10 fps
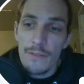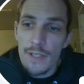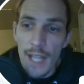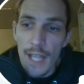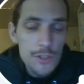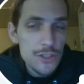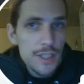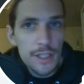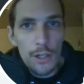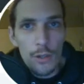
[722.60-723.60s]
never seen
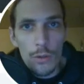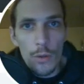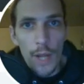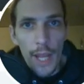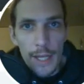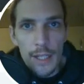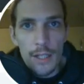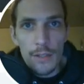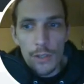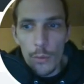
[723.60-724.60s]
it go any
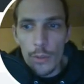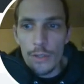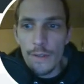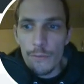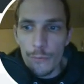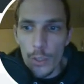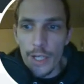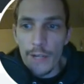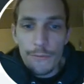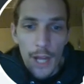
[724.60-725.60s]
lower than
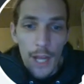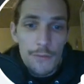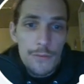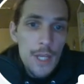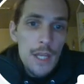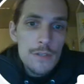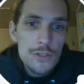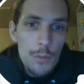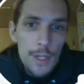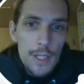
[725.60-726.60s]
45.
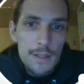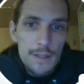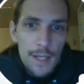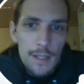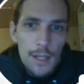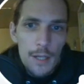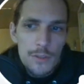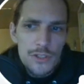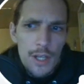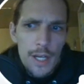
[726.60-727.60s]
So when it did, I
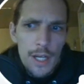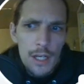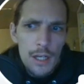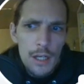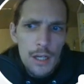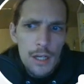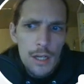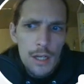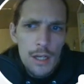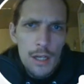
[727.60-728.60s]
was like,
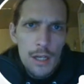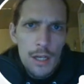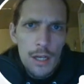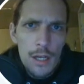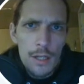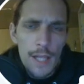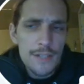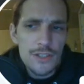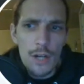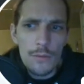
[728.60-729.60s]

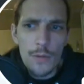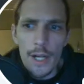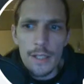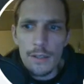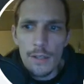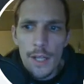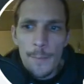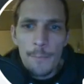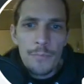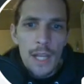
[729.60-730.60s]
that's not right.
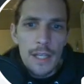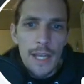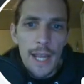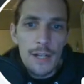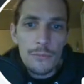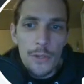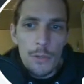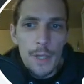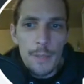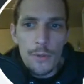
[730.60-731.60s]
He had a few
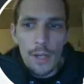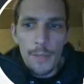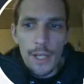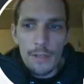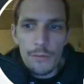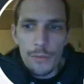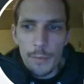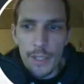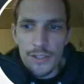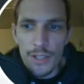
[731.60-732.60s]
people come in from
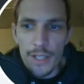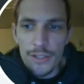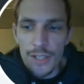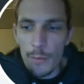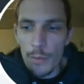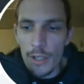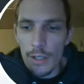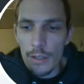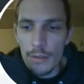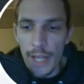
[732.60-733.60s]
his list that
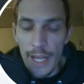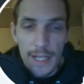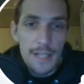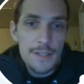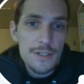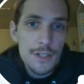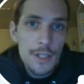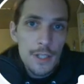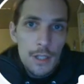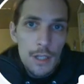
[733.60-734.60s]
were idiots.
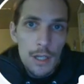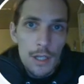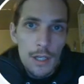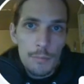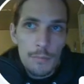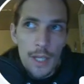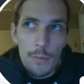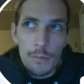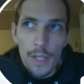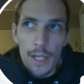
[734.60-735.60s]

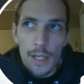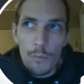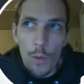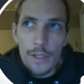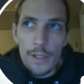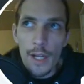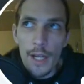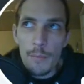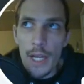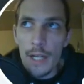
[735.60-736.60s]
One guy
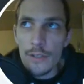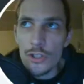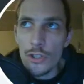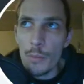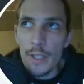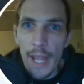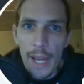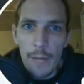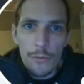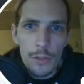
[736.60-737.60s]
made a stupid
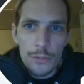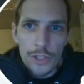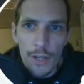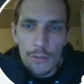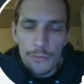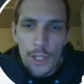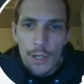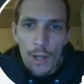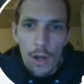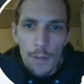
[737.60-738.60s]
name for himself
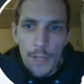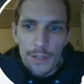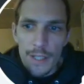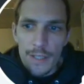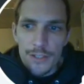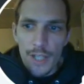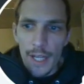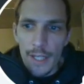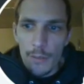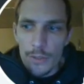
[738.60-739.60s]
on my list,
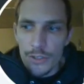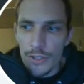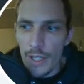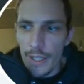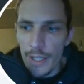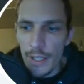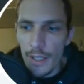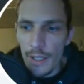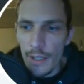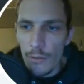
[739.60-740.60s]
and it was like,
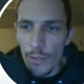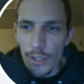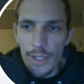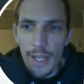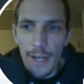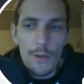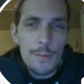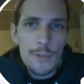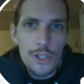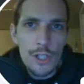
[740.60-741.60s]
really, how
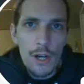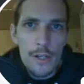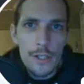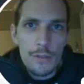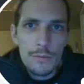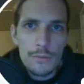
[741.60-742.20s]
immature are you?